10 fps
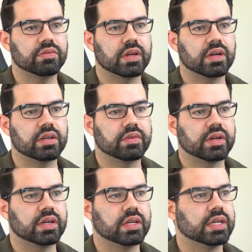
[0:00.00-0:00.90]
very,
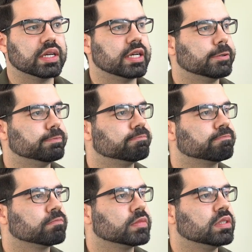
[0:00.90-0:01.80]
very
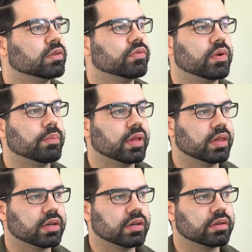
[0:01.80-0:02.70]

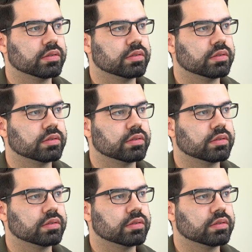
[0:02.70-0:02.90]
familiar